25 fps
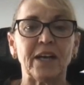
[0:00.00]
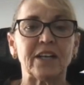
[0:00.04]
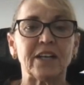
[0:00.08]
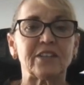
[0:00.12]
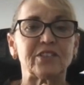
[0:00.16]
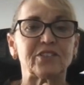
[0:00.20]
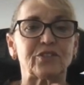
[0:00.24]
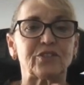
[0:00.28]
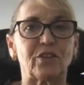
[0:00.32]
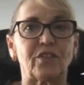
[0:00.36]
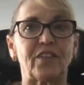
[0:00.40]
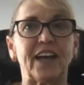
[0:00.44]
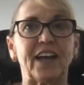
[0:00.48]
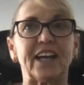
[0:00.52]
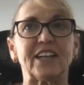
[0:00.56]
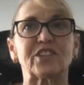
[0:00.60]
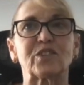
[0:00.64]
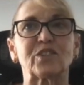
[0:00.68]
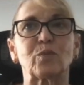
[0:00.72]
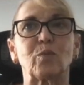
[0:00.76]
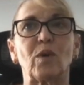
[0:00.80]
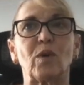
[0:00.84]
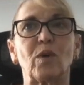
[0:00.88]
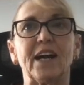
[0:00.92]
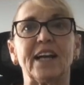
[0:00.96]
so
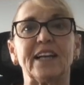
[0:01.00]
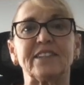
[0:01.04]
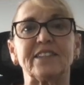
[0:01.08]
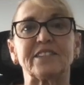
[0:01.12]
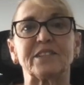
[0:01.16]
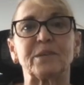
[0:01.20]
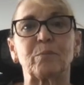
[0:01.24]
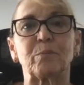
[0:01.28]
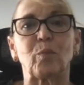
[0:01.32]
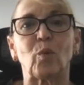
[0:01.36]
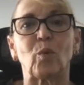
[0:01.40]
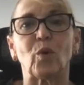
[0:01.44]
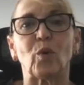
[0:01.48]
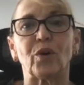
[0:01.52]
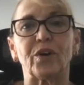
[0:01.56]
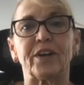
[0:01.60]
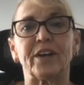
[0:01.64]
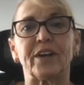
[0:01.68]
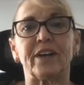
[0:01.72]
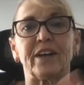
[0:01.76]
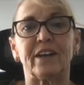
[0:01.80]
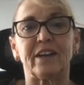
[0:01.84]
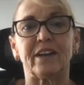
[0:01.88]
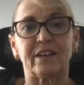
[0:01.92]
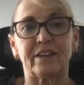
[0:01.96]
that's why it's
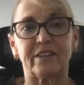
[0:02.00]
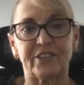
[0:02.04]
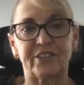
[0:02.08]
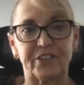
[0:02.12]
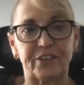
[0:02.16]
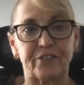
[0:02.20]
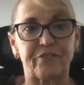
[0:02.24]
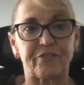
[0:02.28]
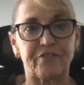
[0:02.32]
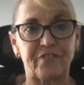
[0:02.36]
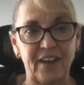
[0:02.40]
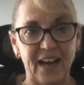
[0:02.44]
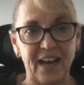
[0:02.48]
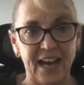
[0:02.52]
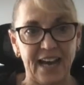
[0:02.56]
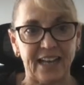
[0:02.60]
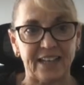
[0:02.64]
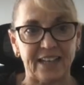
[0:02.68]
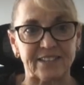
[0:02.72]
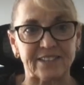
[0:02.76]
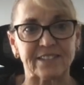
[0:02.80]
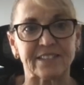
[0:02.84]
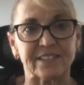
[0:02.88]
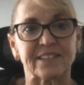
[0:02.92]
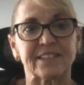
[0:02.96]
important to
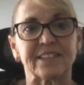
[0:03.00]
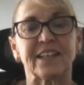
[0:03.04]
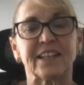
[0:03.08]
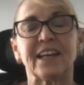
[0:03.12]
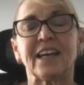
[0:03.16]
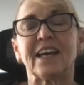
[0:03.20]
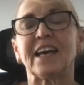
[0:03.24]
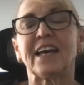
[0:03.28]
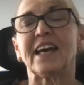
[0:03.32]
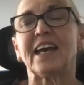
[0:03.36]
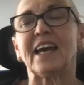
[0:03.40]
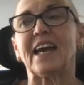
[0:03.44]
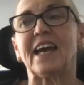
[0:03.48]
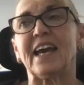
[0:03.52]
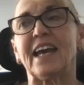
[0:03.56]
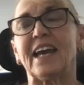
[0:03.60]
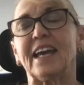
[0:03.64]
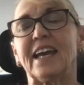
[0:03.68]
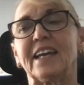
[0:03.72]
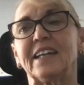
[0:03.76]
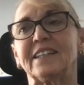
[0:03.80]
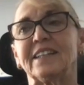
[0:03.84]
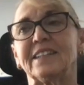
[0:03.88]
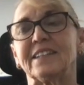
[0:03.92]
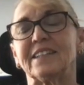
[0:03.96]
fast
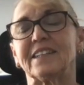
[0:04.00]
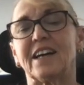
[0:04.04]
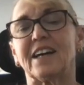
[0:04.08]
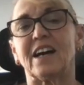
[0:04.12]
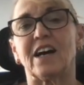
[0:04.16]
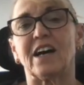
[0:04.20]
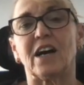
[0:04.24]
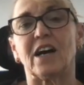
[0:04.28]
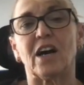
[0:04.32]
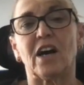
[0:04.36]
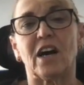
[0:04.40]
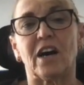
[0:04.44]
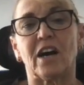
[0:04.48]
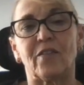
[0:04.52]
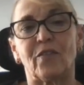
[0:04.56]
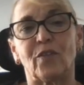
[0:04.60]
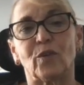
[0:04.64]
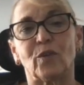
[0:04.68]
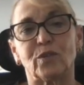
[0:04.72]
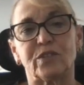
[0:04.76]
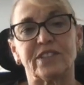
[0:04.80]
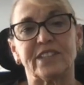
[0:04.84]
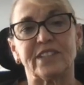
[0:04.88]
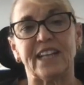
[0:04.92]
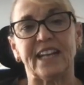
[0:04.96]
and on
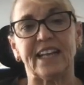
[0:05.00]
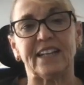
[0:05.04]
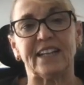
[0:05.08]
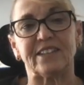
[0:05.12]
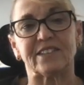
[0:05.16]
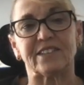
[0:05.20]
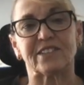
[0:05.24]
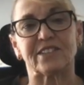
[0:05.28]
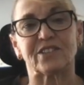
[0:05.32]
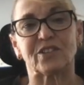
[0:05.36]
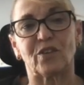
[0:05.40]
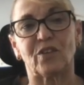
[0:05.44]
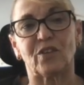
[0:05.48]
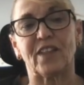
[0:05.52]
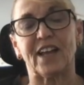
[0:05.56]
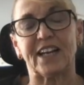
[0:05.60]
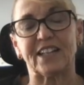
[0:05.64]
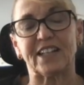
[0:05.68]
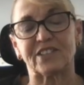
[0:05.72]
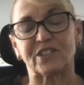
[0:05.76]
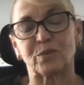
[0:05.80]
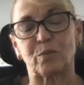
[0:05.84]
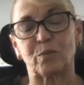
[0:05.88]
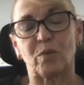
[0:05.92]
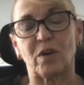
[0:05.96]
those days. So
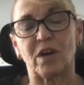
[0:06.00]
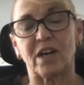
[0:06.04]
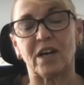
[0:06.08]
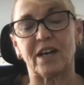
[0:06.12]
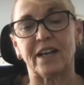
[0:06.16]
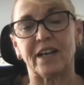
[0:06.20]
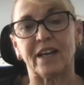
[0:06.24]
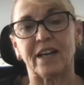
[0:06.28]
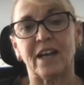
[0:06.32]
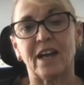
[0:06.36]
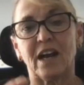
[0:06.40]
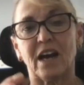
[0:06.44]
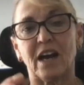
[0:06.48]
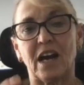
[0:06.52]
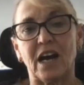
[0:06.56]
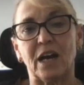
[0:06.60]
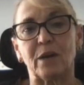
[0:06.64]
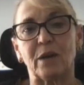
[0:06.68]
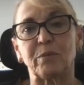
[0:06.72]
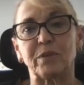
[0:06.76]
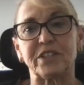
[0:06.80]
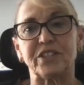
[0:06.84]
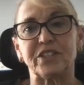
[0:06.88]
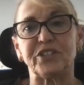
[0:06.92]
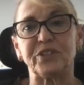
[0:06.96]
that's why I
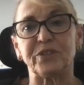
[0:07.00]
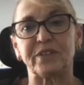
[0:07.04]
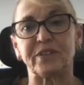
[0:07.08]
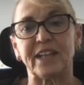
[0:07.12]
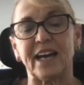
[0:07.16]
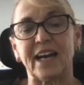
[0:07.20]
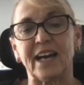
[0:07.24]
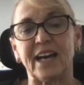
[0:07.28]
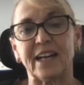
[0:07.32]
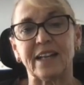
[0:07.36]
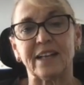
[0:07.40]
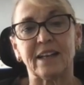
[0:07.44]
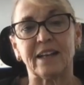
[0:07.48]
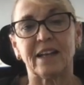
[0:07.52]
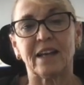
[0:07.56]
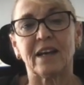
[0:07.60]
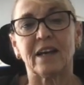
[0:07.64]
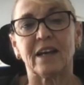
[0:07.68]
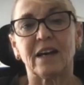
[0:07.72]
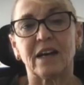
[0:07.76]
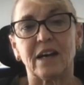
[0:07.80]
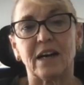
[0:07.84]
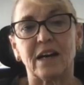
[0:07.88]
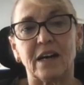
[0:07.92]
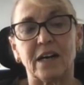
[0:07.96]
would do that.
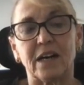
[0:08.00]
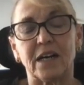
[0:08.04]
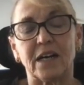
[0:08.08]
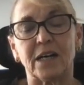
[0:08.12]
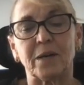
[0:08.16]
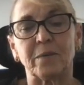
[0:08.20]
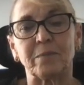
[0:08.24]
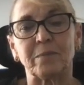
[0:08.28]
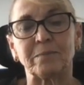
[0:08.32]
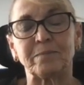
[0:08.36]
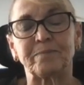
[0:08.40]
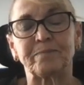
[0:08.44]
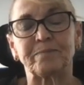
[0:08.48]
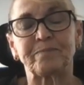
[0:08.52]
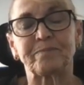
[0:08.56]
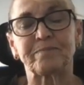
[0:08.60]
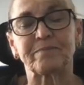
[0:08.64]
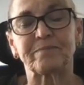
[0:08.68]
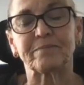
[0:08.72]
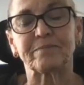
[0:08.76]
And